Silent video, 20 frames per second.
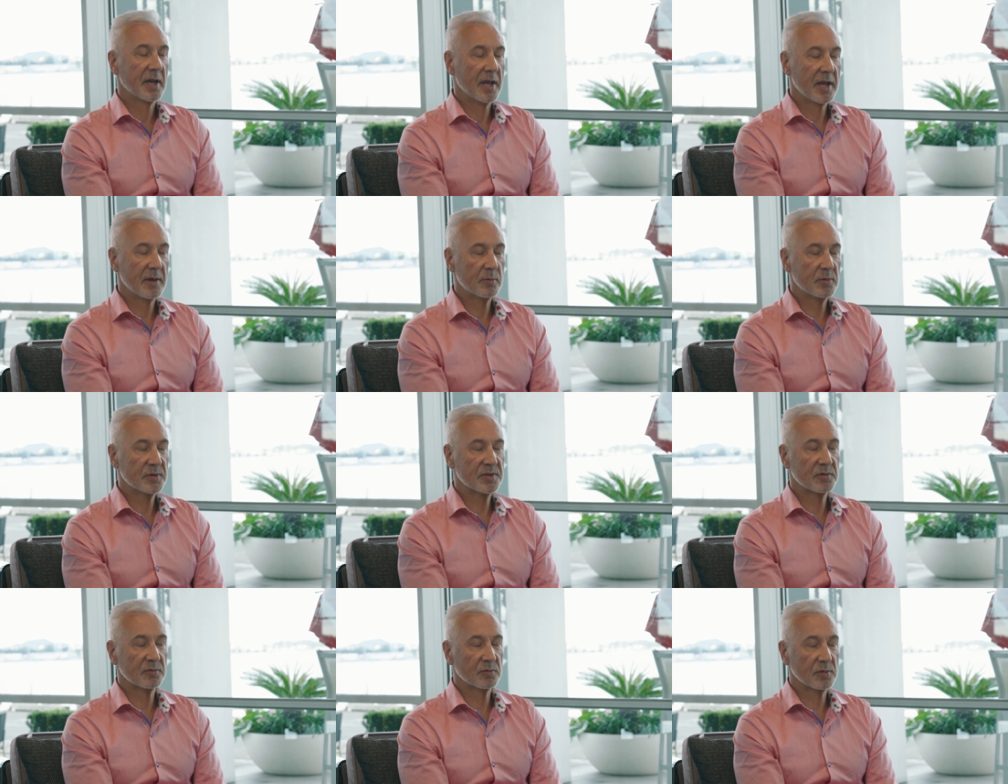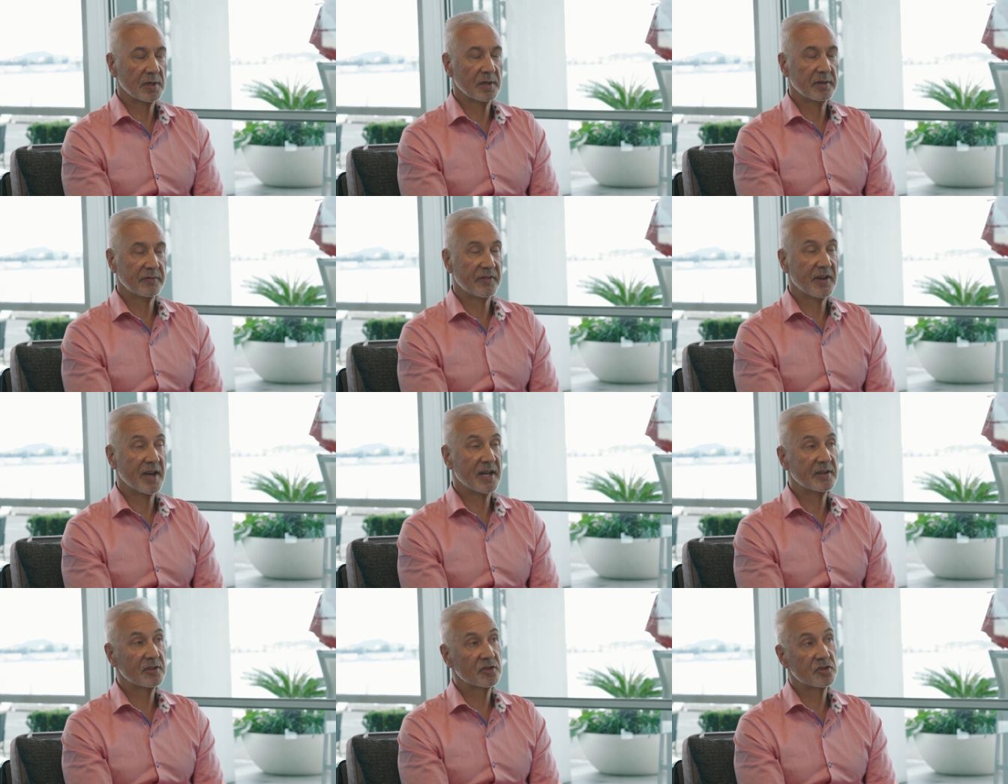it was a real
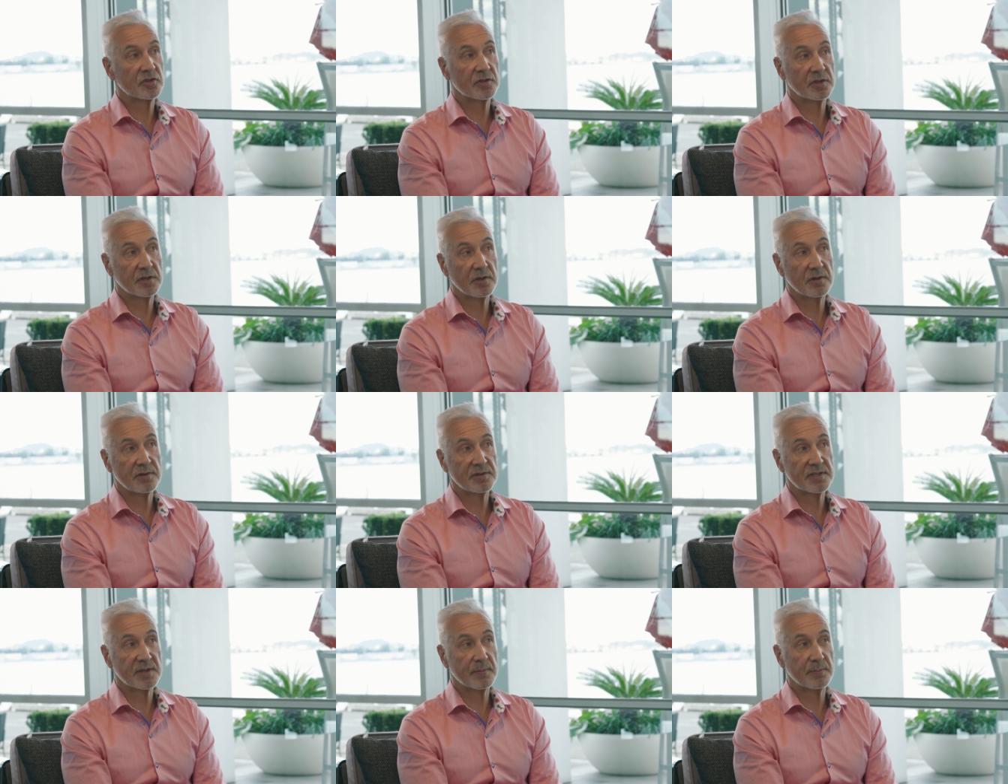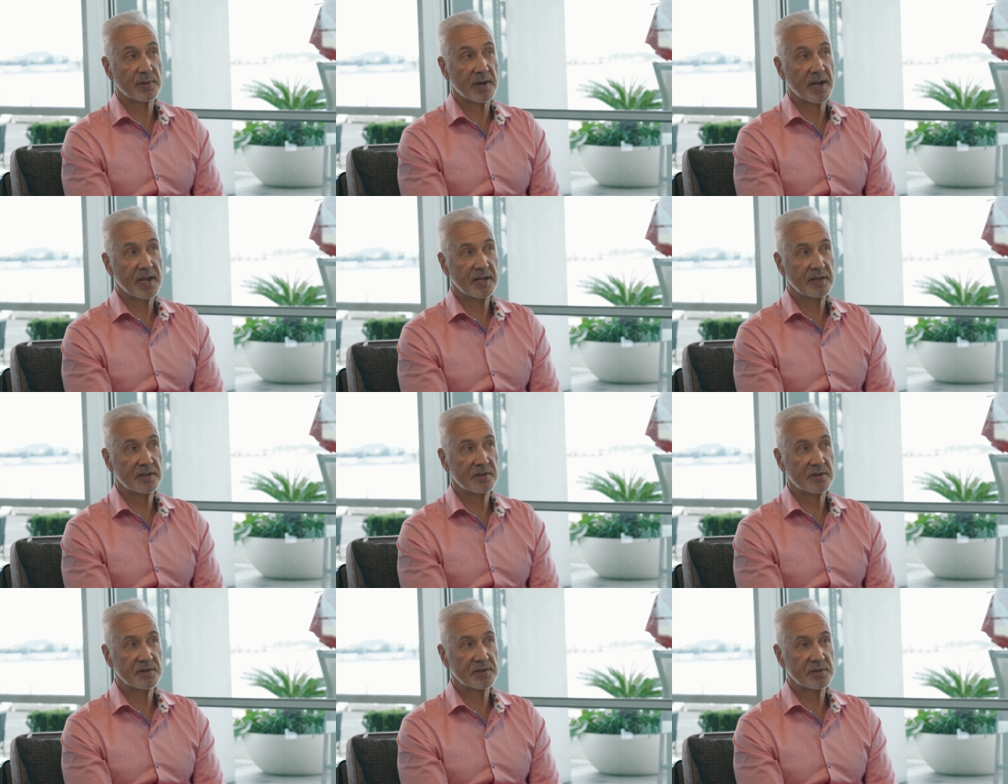advantage to use the
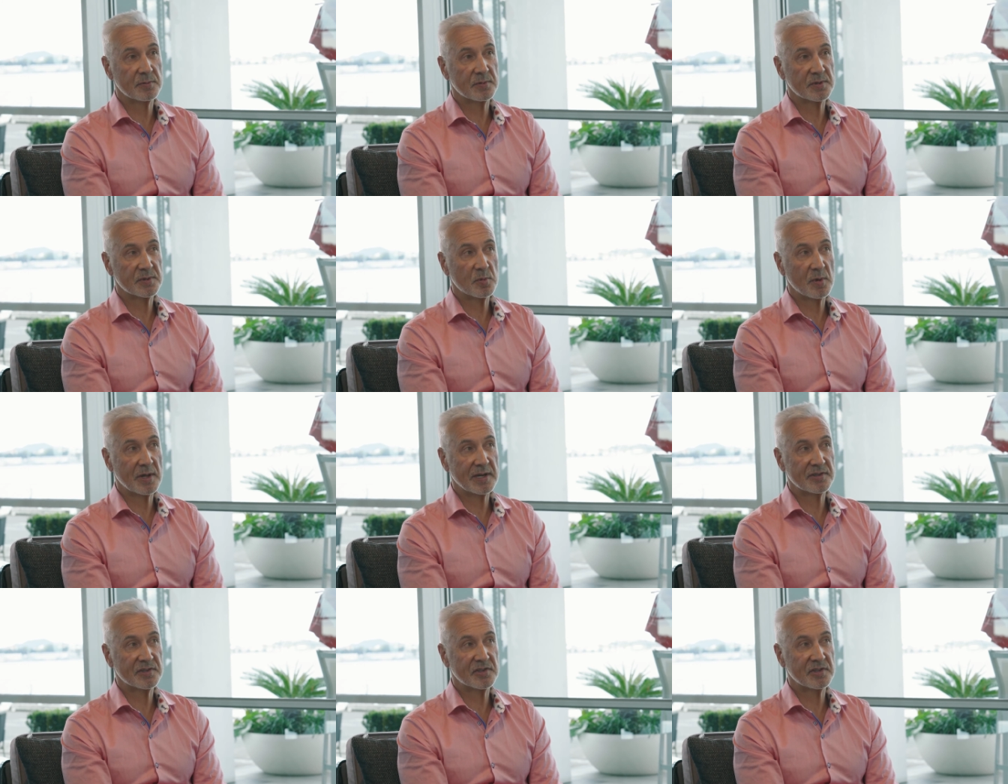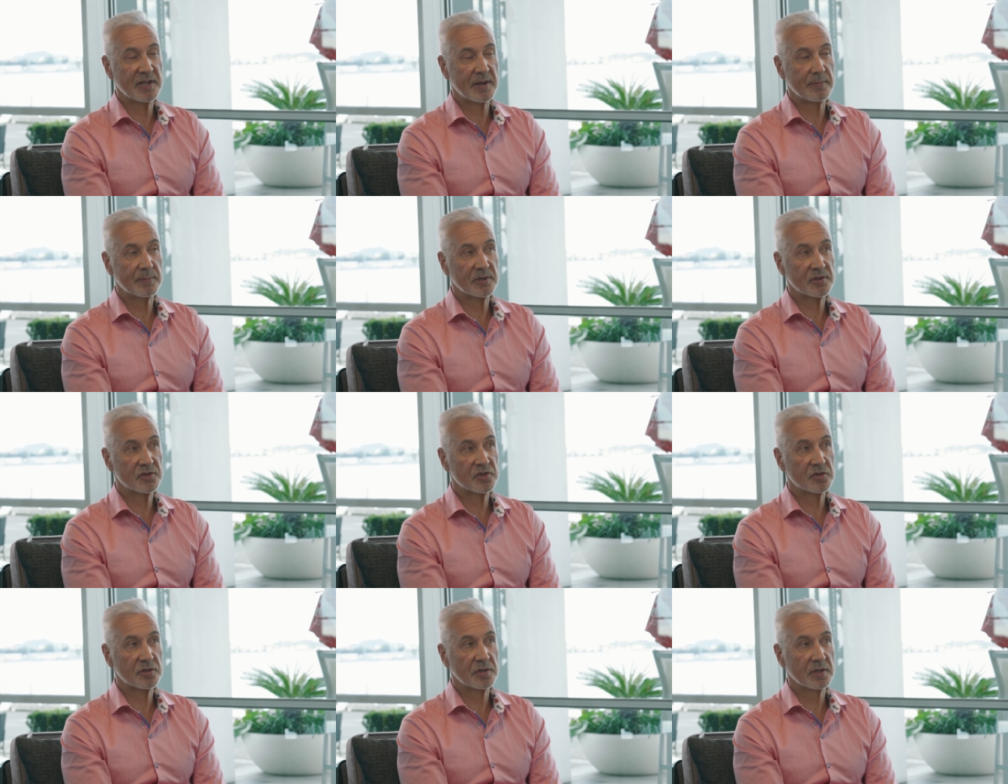brand because mm. it was well
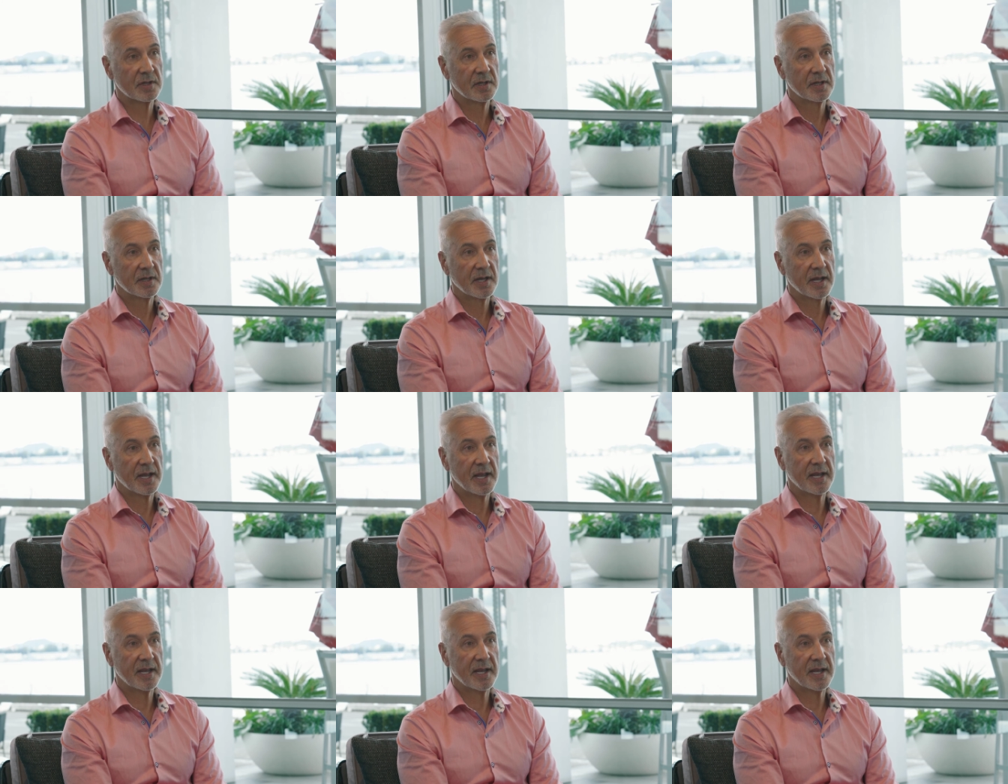established mm.